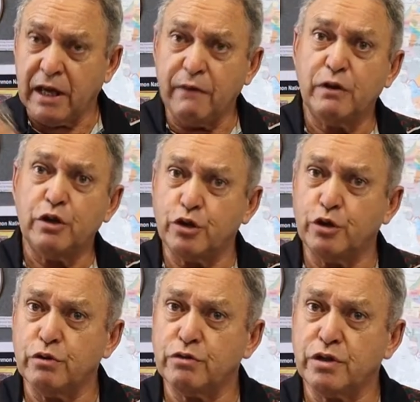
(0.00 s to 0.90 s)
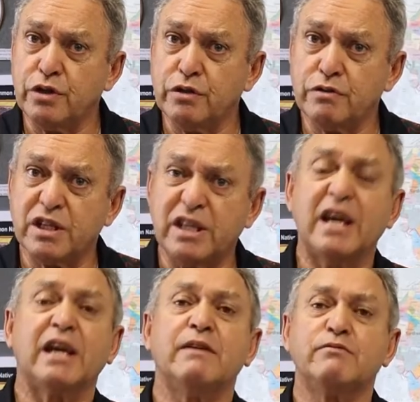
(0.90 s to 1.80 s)
if you choose to use it,
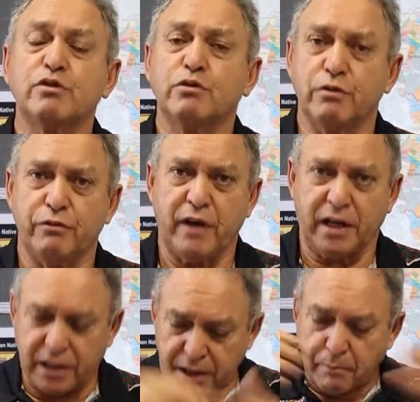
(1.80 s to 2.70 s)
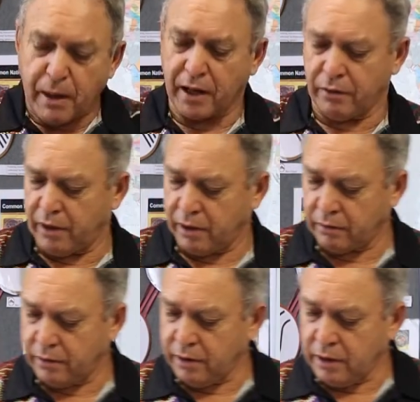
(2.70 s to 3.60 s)
yeah, it gives a good effect in the background.